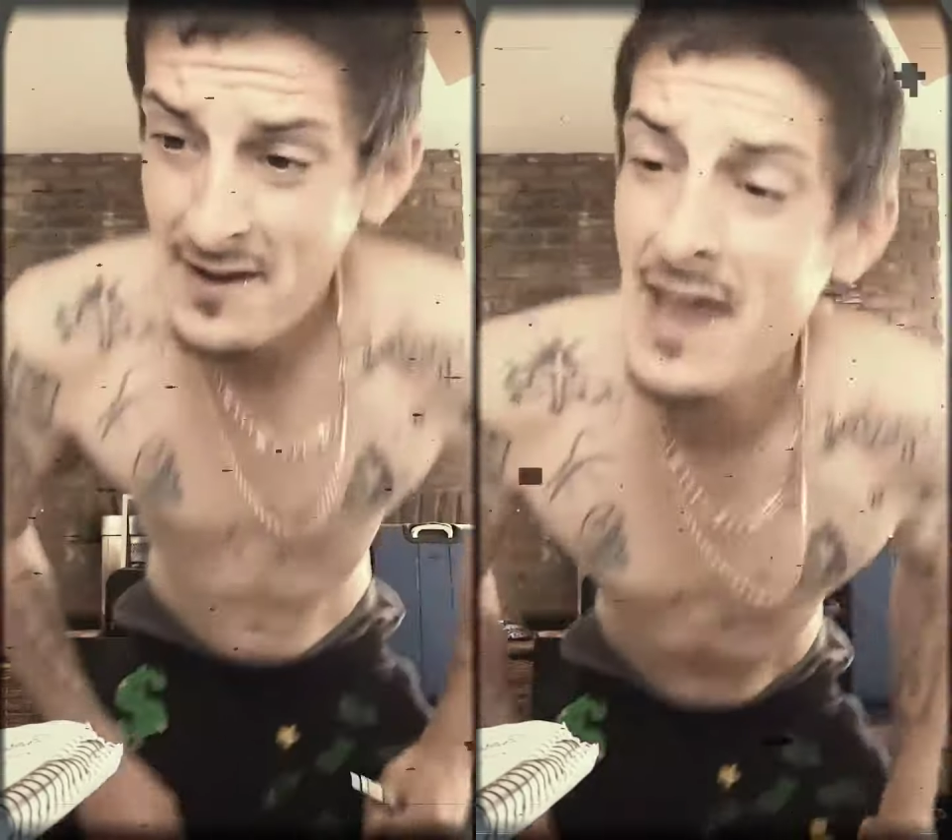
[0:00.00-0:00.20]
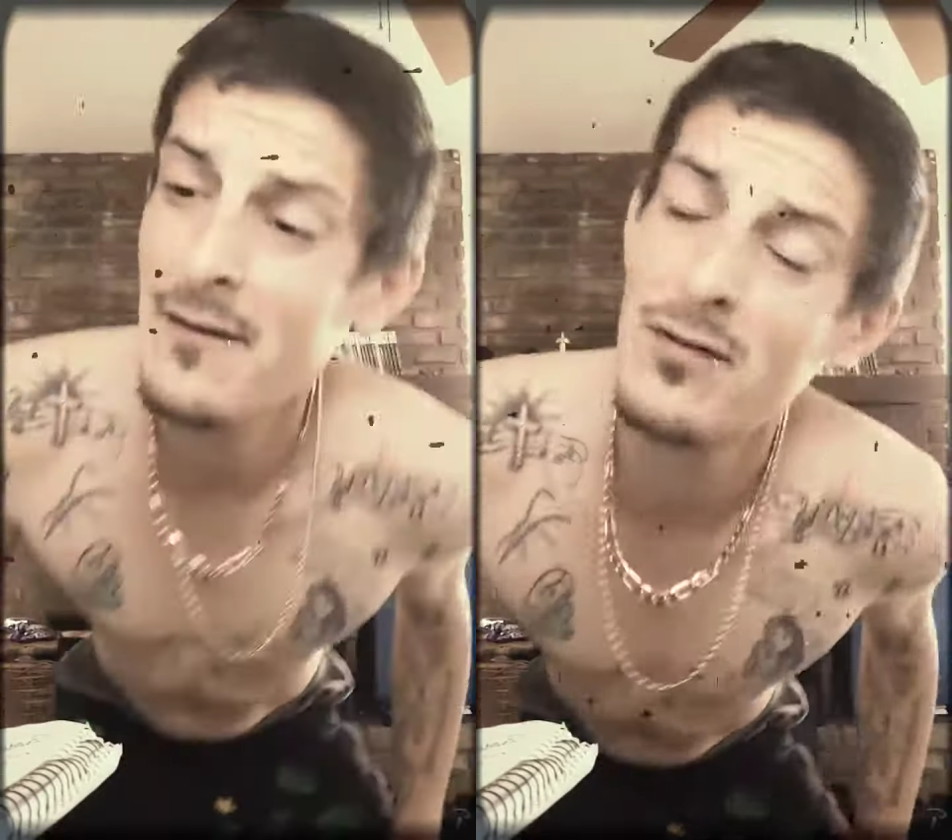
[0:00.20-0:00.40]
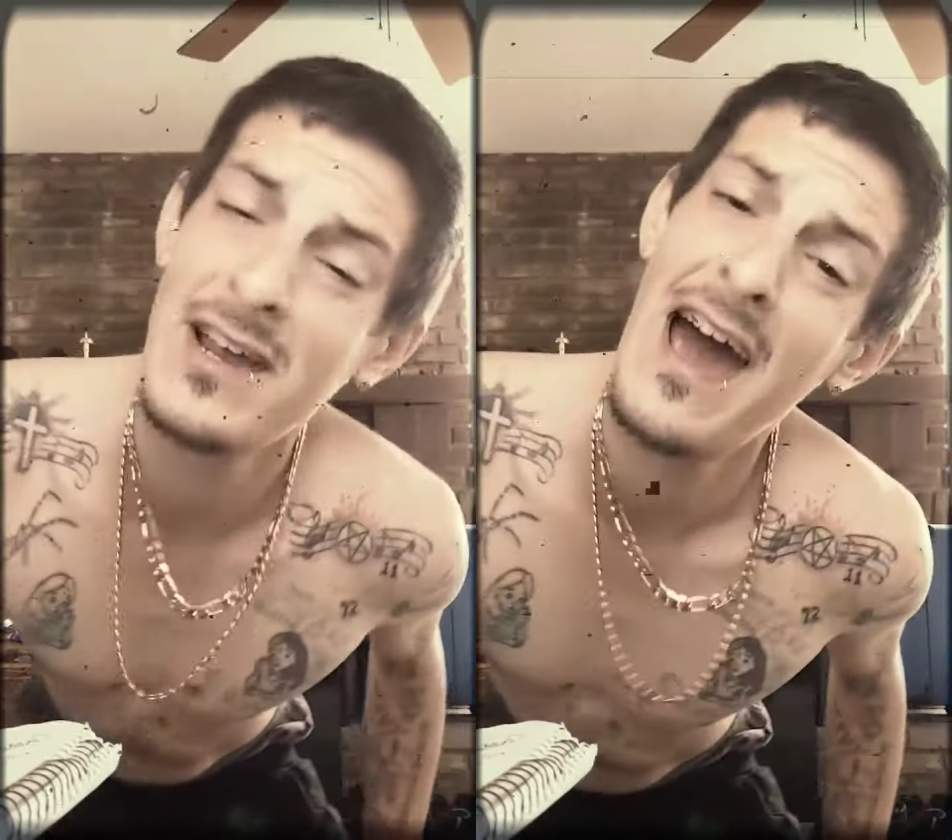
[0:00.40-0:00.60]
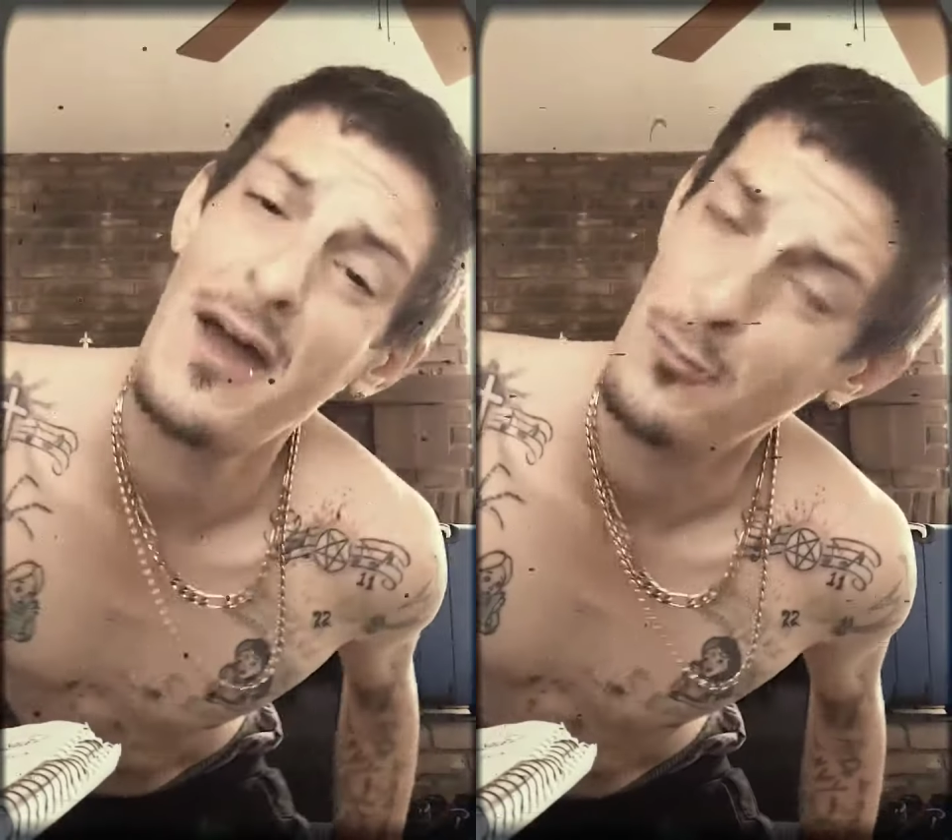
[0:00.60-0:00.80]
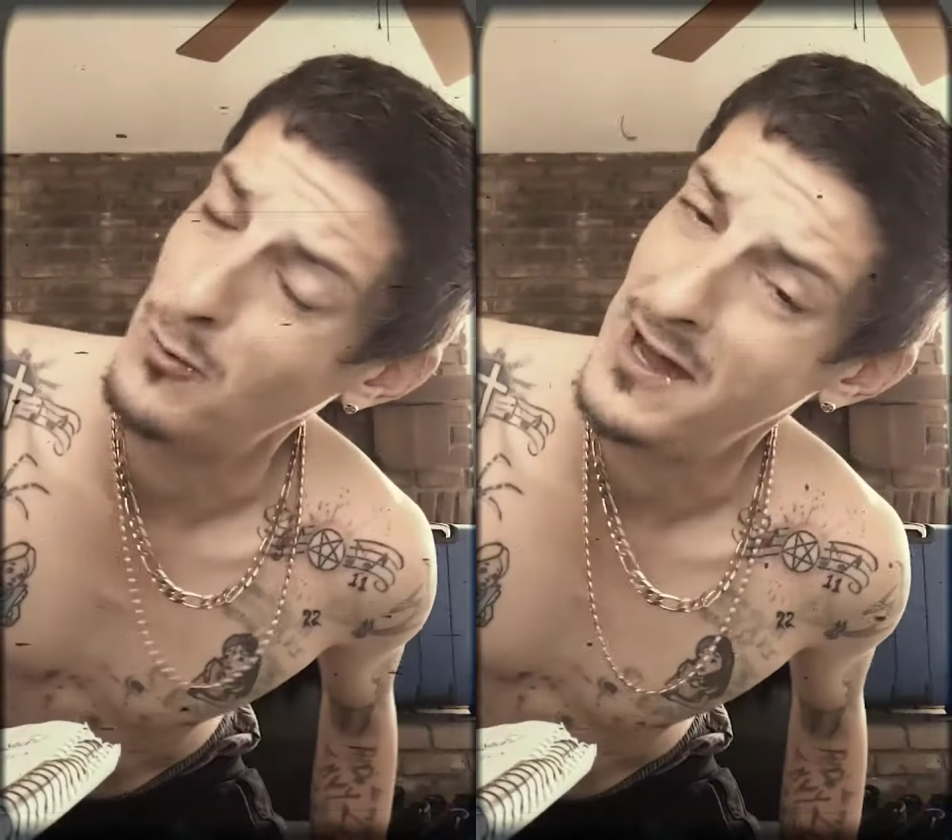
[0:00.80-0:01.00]
Never
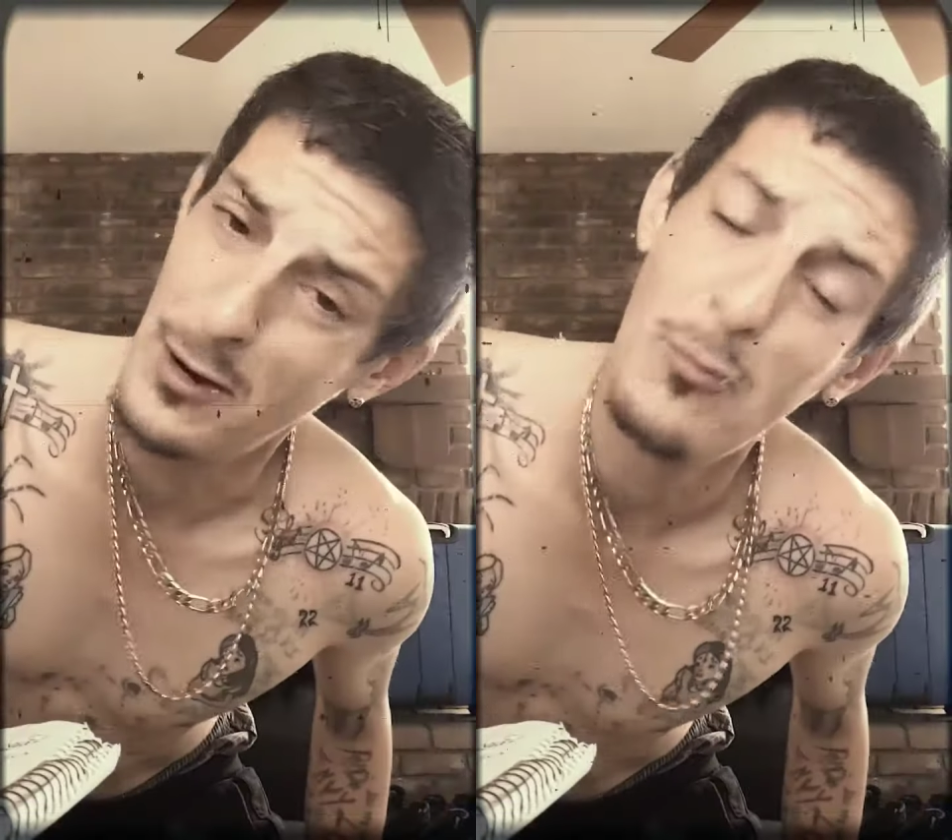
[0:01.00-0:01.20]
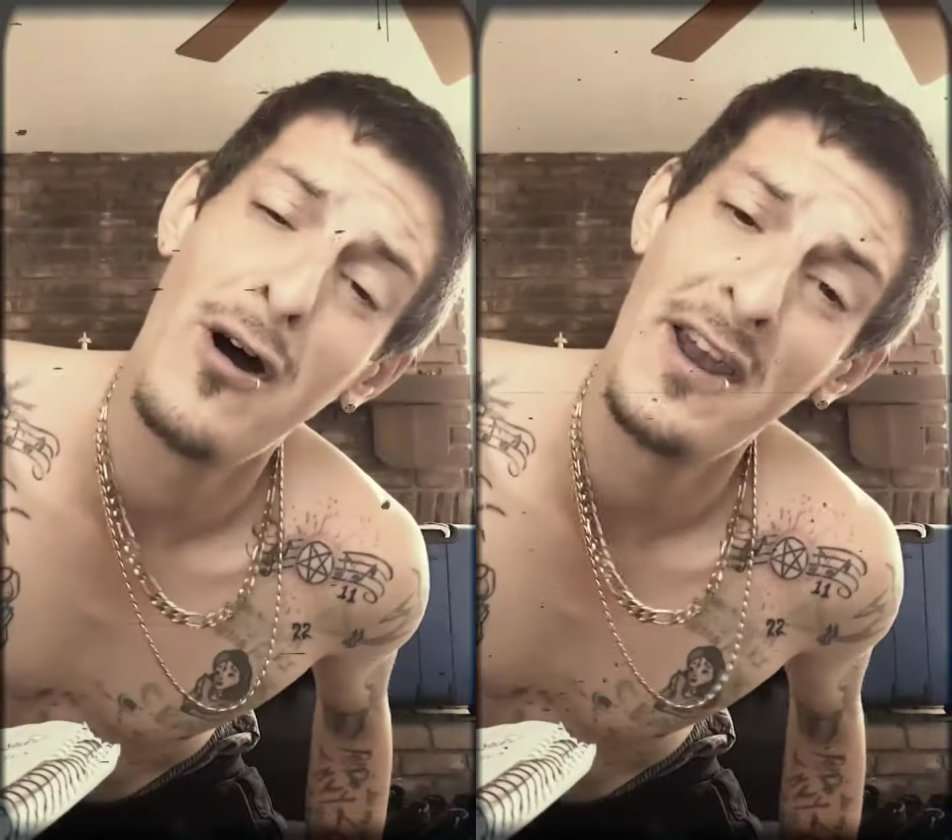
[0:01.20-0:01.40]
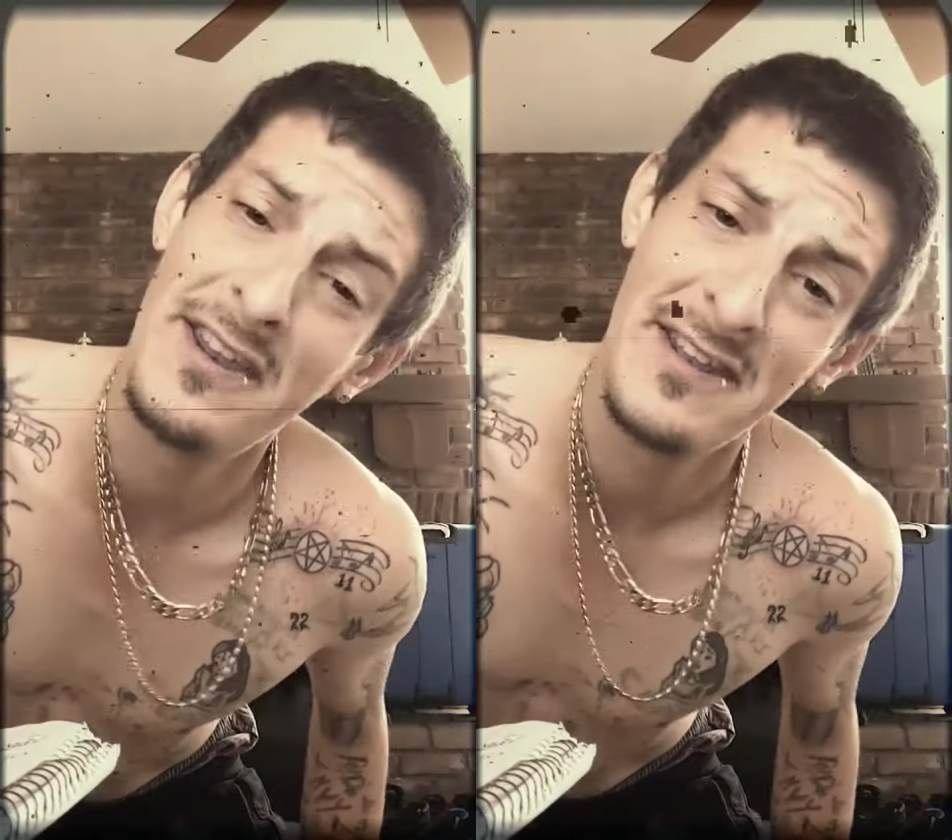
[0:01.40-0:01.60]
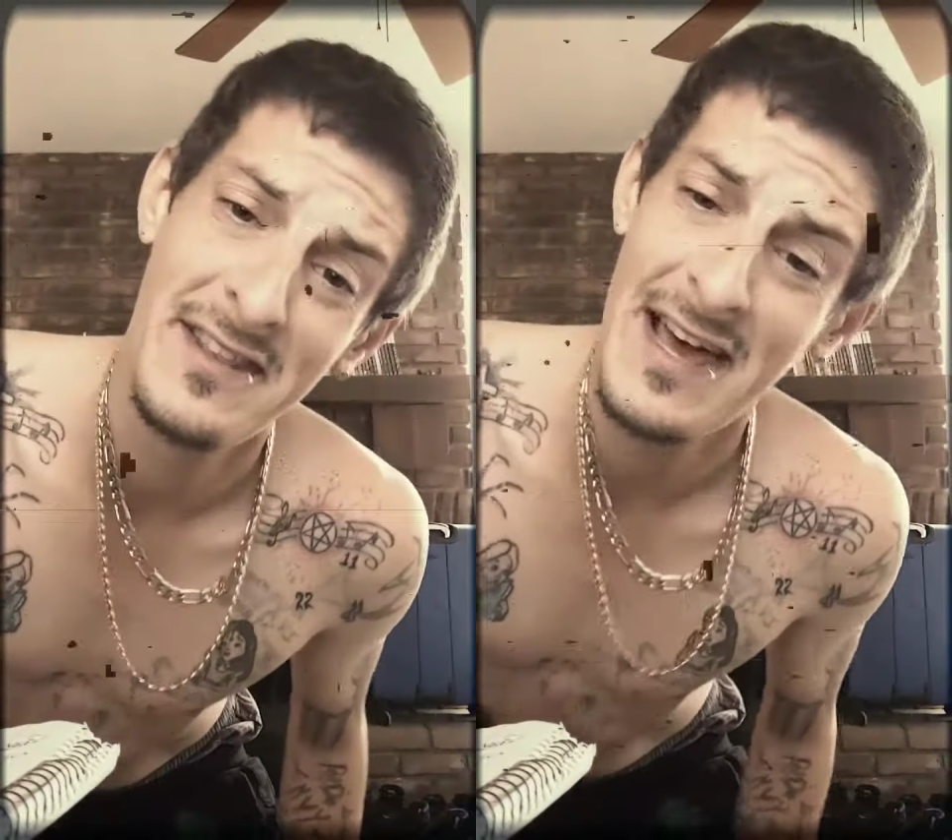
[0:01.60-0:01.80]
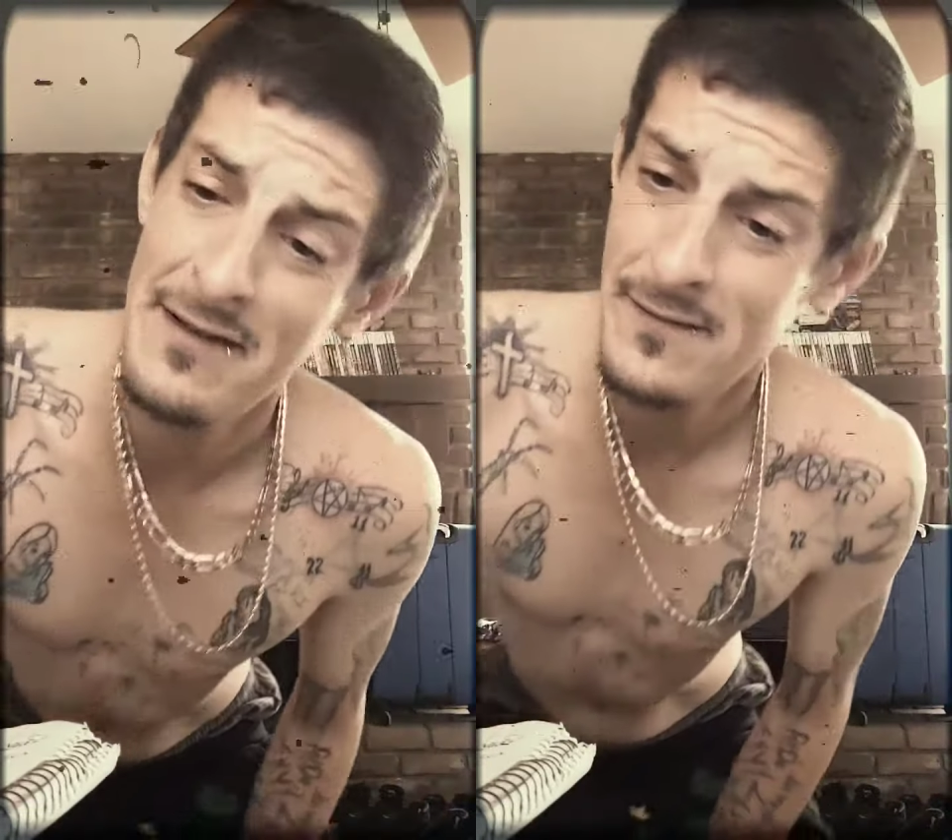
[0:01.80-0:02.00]
gotten what I wanted in
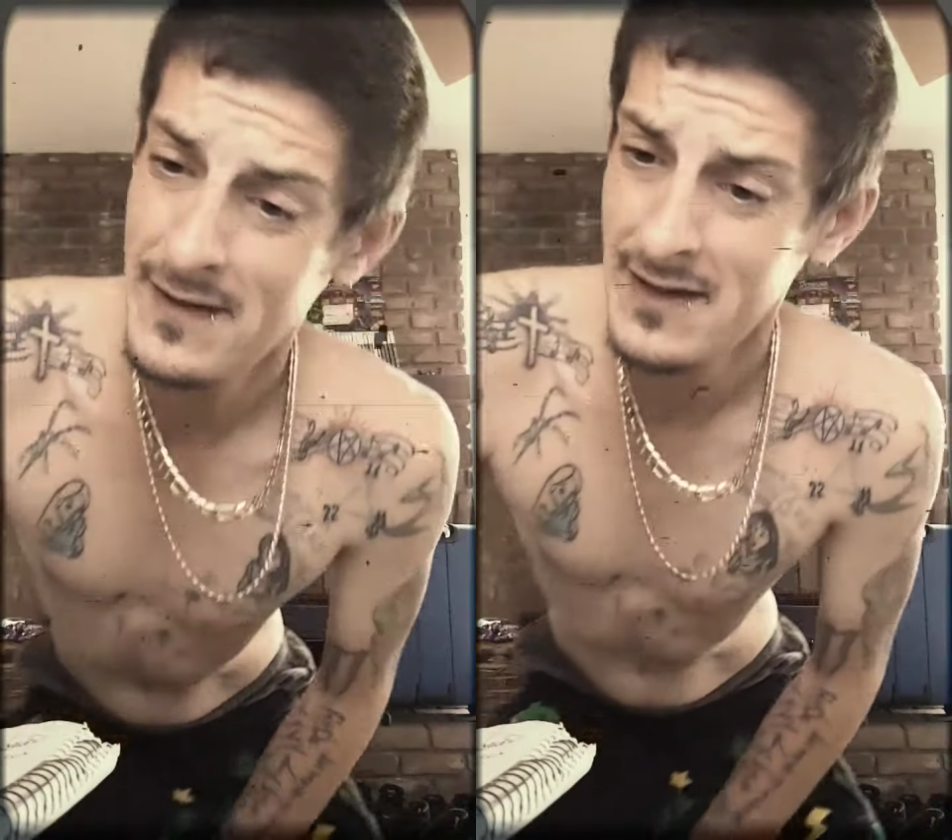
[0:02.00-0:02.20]
life.